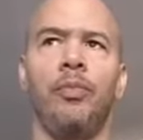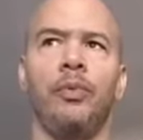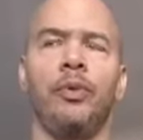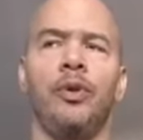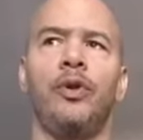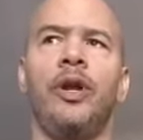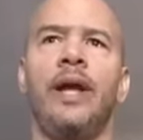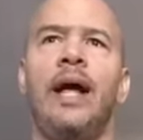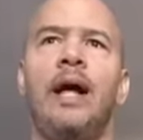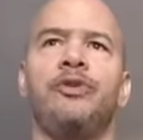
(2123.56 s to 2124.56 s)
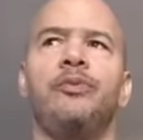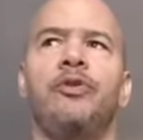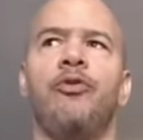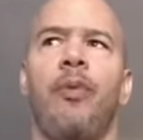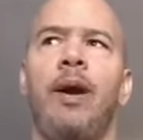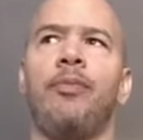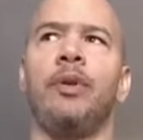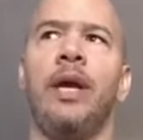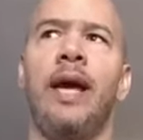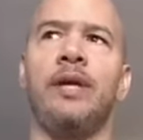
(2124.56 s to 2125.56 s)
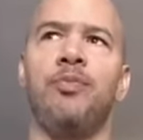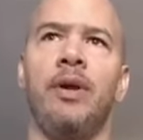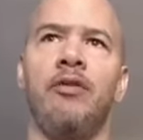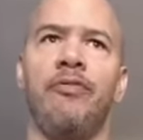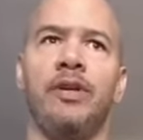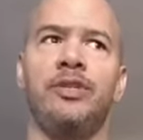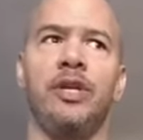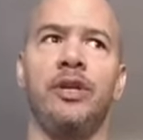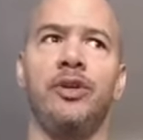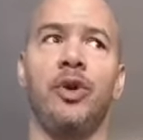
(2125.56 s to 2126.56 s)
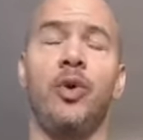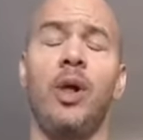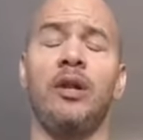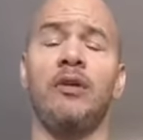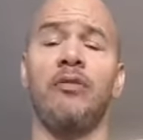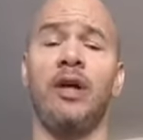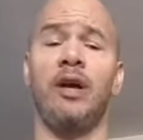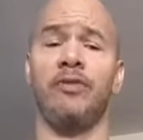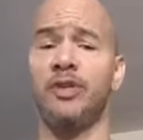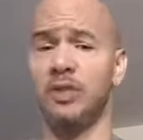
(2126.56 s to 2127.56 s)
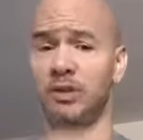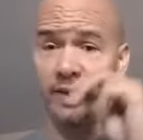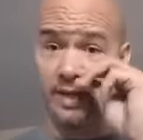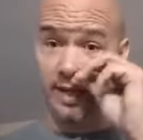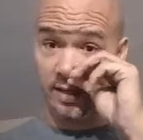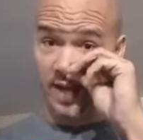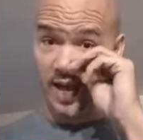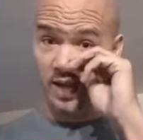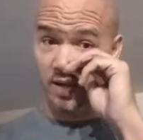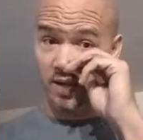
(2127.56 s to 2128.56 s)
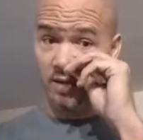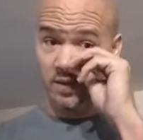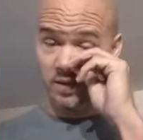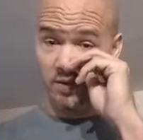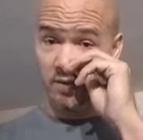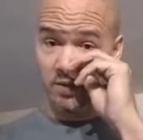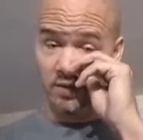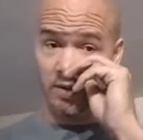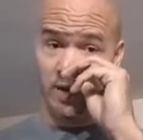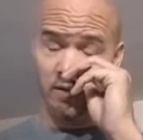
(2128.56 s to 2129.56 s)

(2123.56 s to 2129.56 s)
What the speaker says: learning how to move properly has benefits in your quality of life and just living day to day. Yeah.